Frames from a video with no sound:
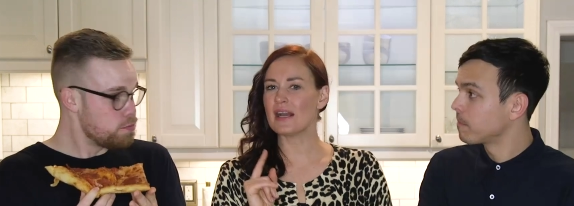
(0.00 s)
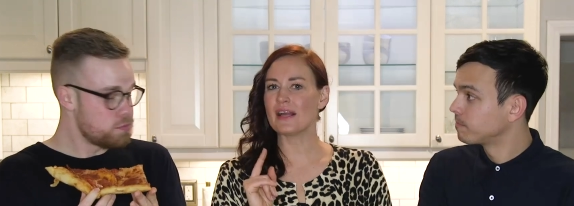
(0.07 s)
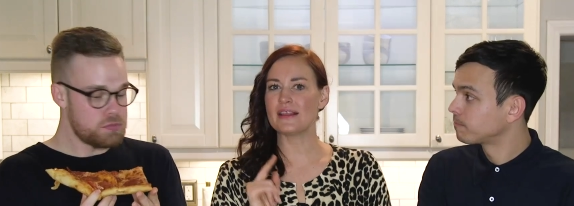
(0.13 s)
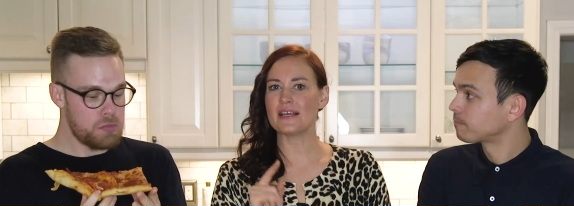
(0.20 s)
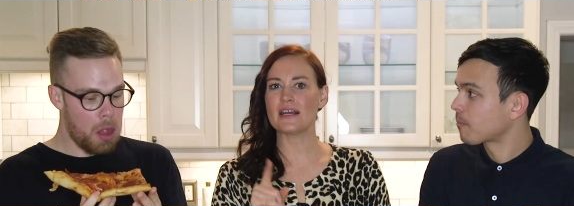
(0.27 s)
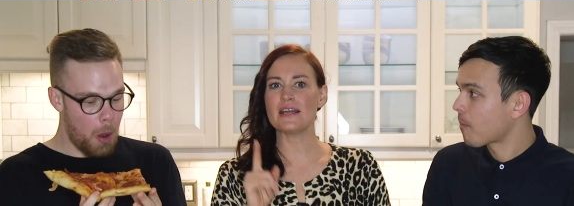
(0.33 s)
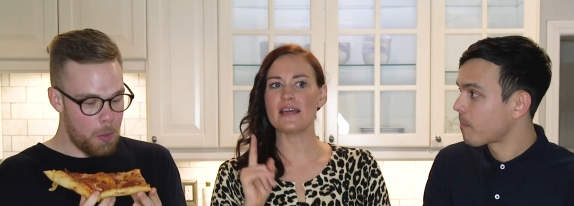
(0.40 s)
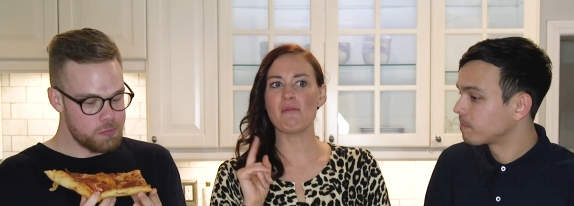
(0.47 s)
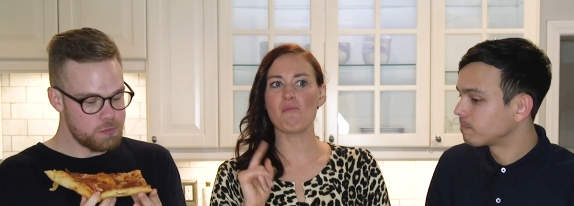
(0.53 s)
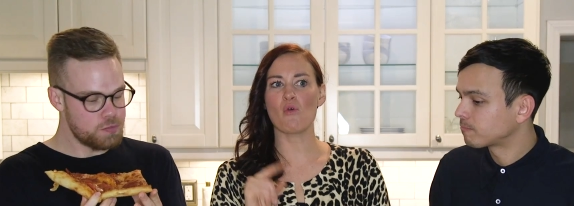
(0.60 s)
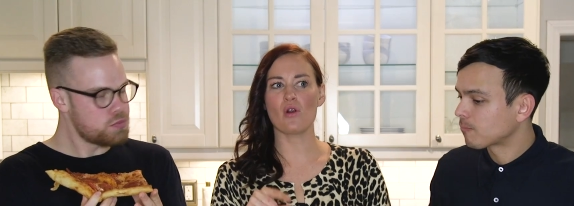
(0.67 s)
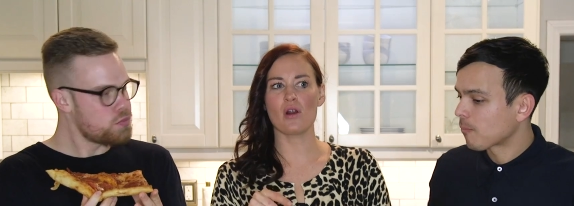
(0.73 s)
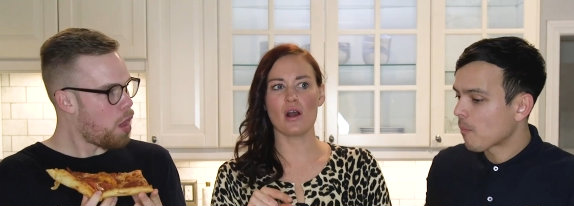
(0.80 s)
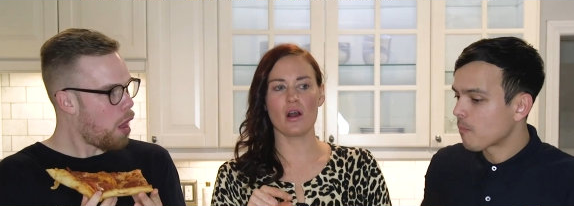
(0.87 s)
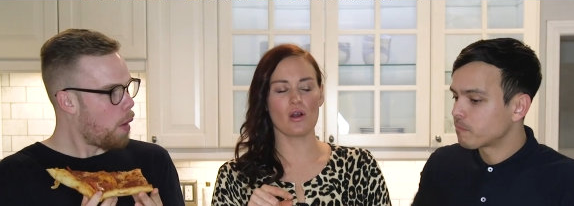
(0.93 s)
Speaker 1: Like, I think I get
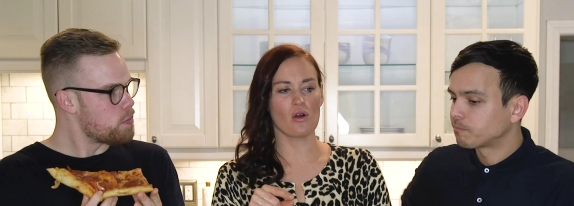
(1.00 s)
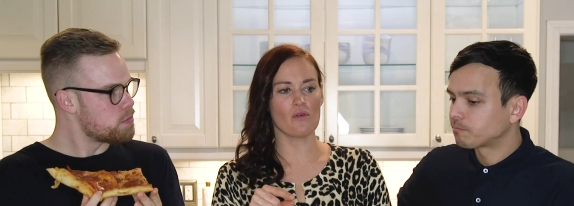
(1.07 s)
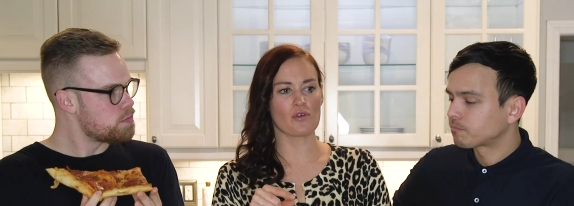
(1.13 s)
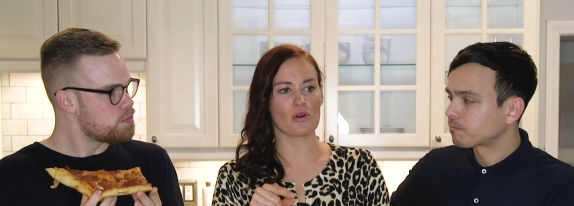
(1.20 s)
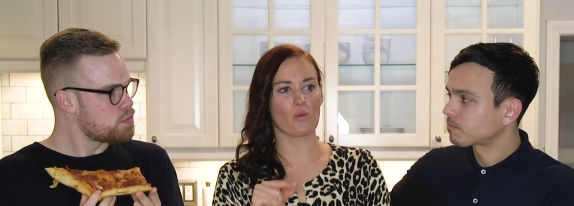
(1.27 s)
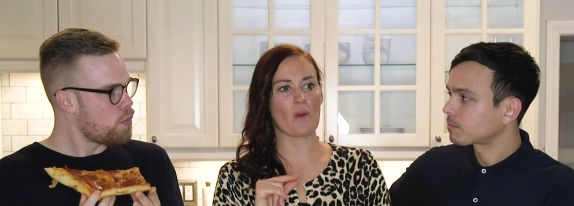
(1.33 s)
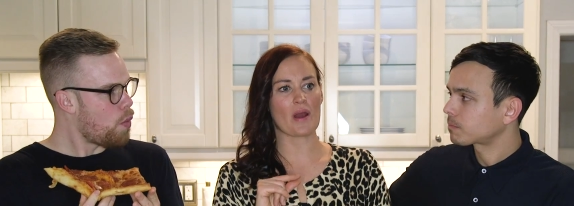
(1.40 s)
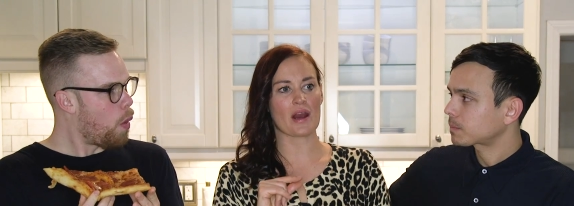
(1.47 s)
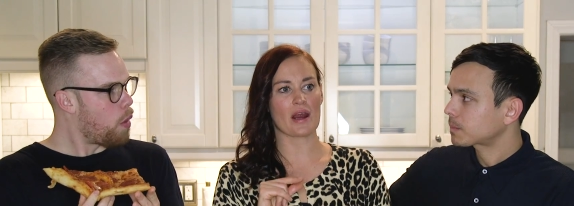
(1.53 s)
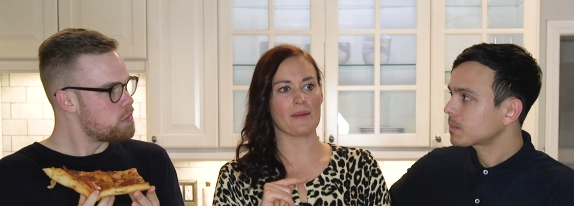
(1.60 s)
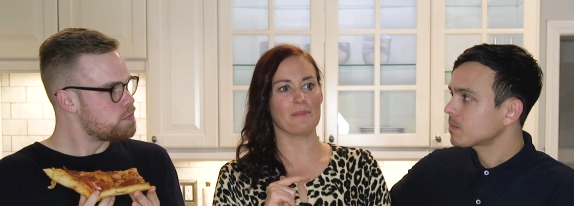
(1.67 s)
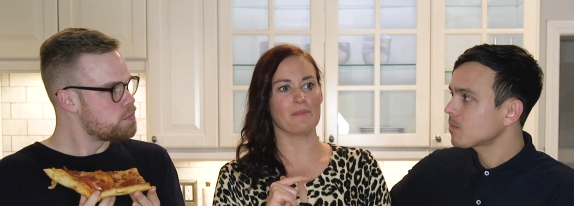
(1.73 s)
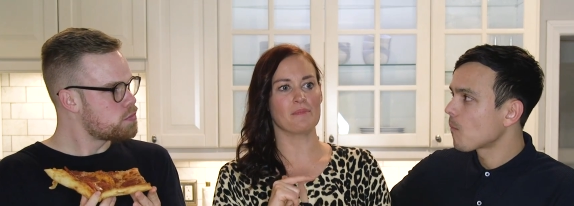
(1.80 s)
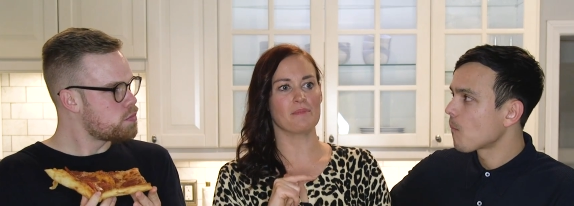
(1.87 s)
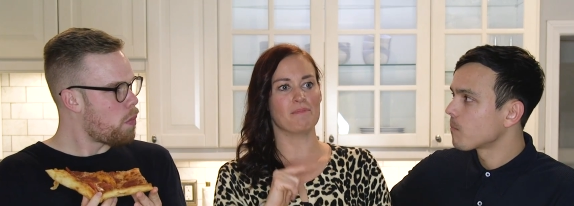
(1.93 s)
more hungover when
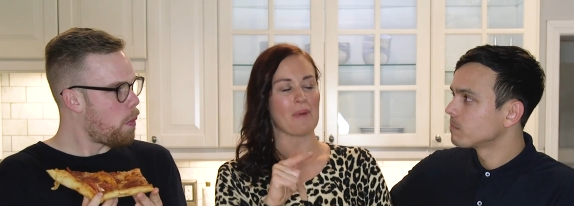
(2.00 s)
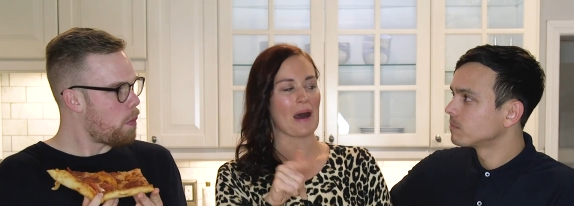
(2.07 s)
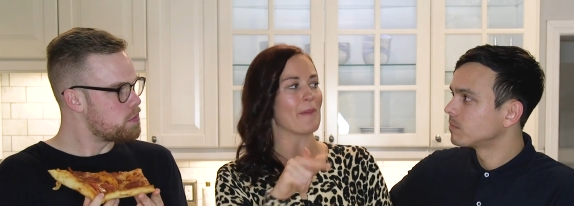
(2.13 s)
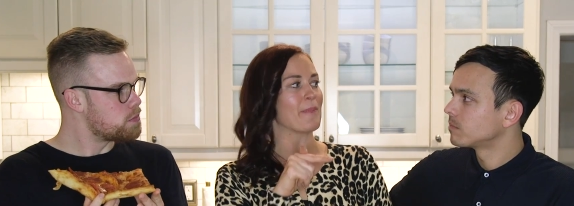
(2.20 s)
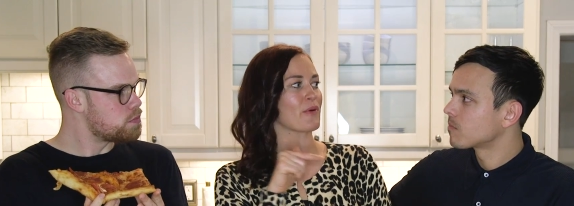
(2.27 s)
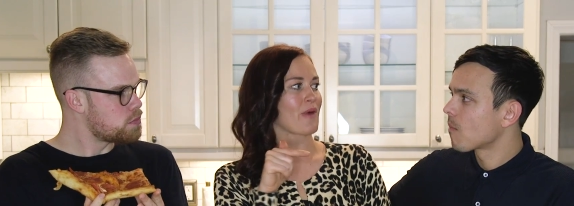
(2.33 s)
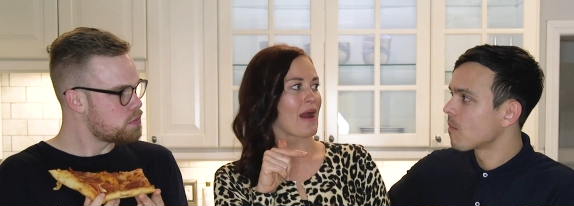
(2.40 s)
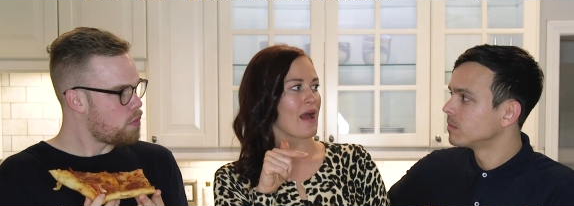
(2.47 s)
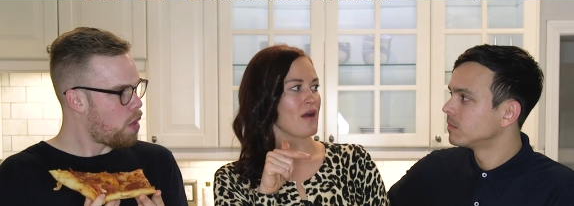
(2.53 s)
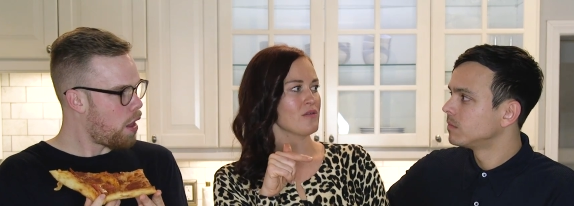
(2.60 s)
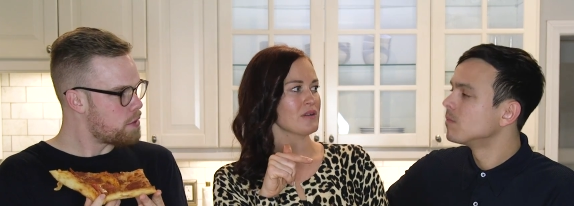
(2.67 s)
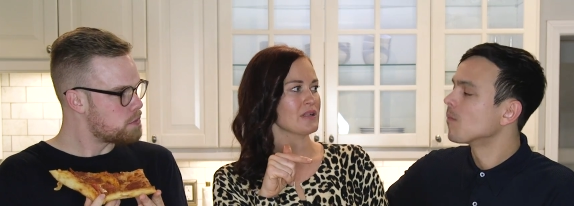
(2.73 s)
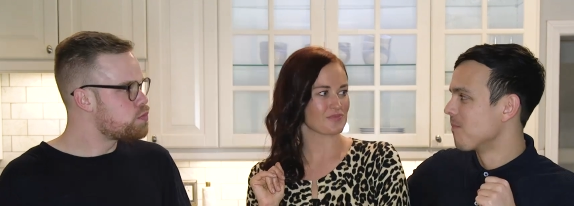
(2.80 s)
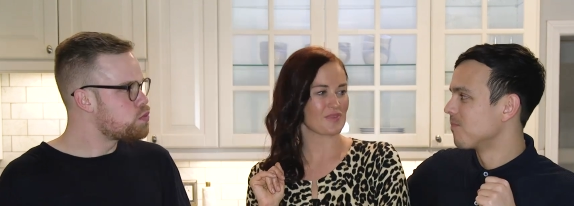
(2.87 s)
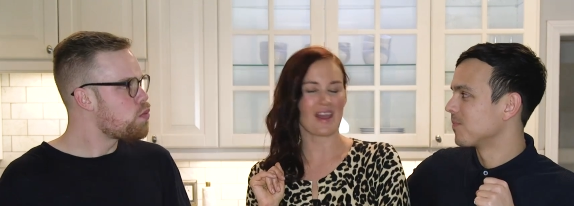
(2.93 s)
I bop
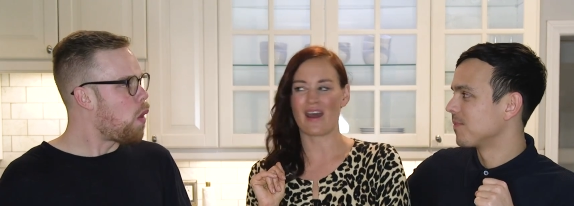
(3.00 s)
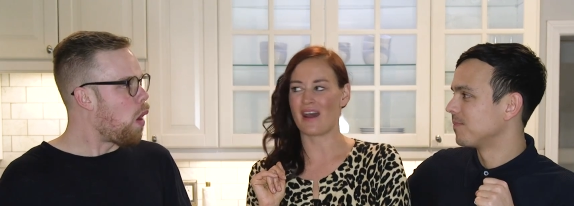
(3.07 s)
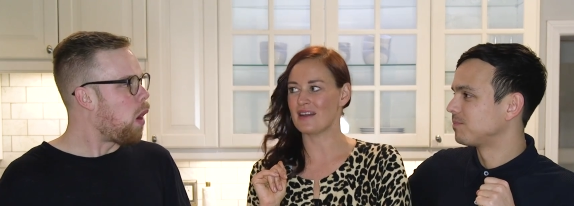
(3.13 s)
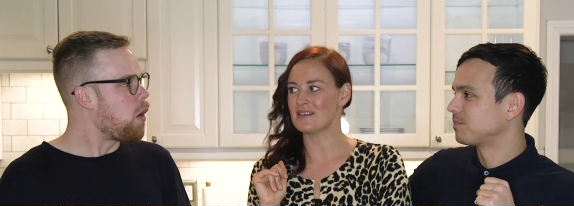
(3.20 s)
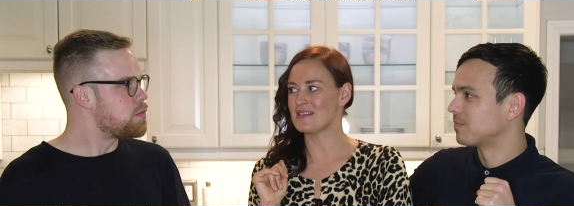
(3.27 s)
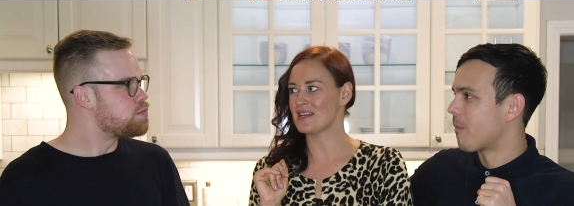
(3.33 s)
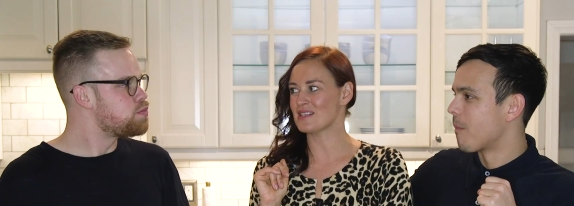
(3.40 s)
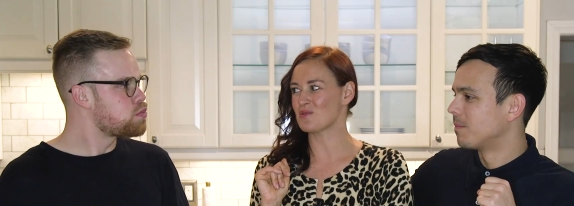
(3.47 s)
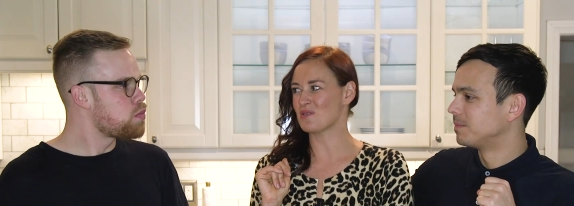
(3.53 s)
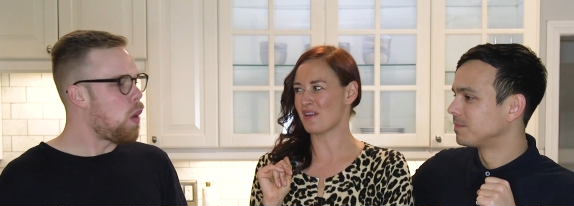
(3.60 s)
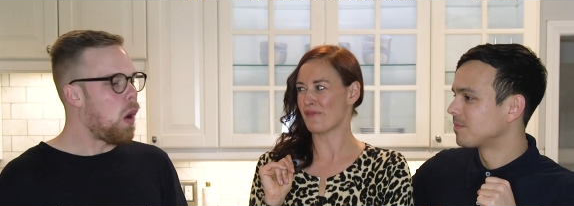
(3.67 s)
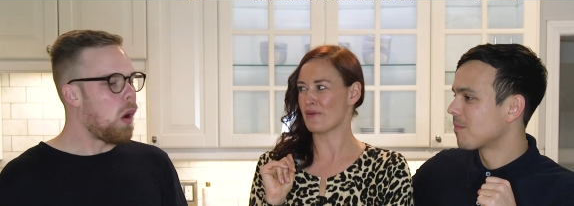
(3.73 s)
around. Yeah, I dance with